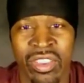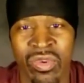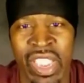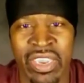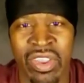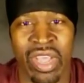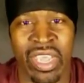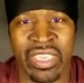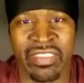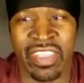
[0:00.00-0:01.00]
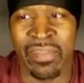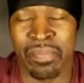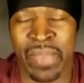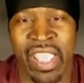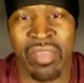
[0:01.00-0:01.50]
You ain't no
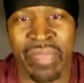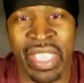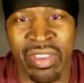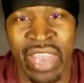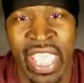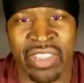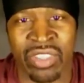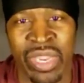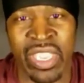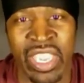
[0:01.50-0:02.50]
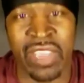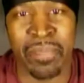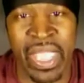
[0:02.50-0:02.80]
100-something pound, man. You like 300